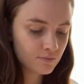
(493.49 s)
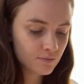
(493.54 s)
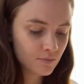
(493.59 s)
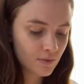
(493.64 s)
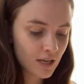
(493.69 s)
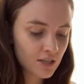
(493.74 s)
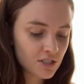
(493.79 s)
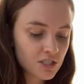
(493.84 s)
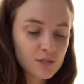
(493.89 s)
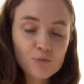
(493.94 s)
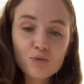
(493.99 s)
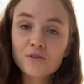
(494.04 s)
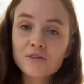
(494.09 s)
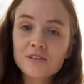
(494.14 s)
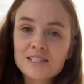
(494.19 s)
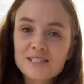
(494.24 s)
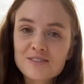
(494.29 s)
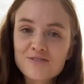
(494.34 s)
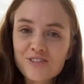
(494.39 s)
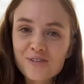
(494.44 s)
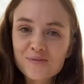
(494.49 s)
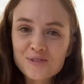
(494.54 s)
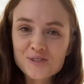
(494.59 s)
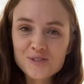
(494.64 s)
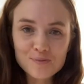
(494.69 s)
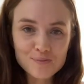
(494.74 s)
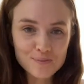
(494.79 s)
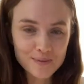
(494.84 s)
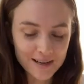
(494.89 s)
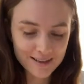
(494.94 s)
I just bought this from the
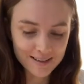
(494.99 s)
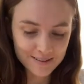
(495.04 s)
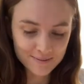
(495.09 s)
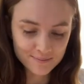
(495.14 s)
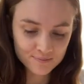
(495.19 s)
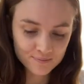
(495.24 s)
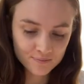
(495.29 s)
supermarket.